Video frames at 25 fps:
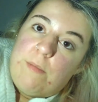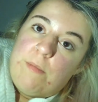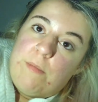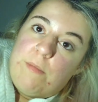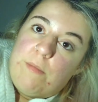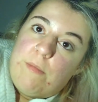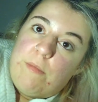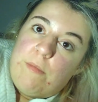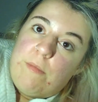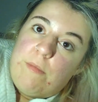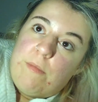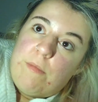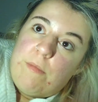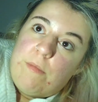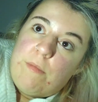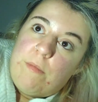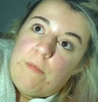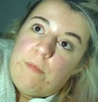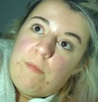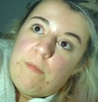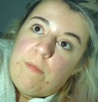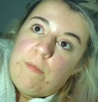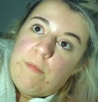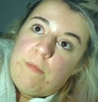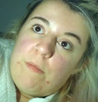
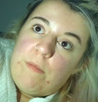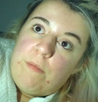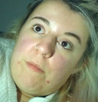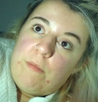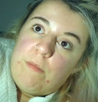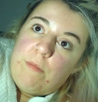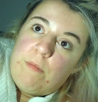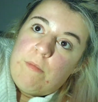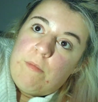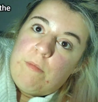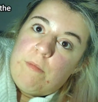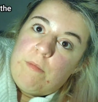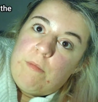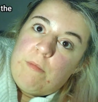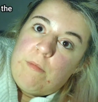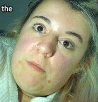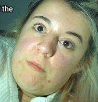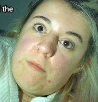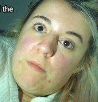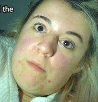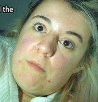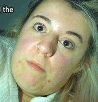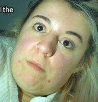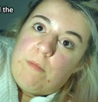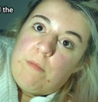
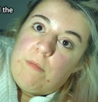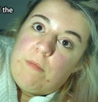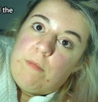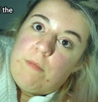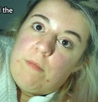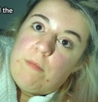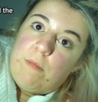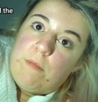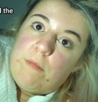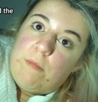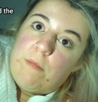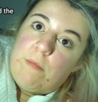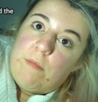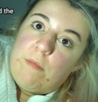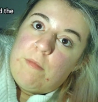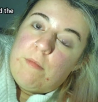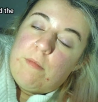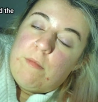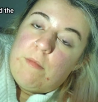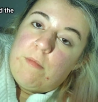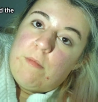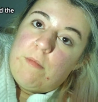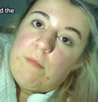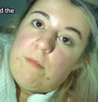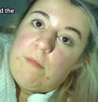
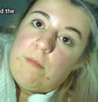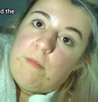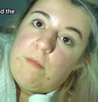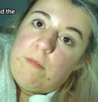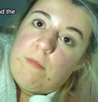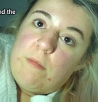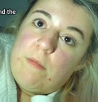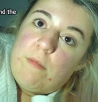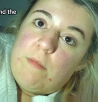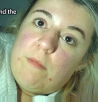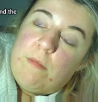(no one is talking)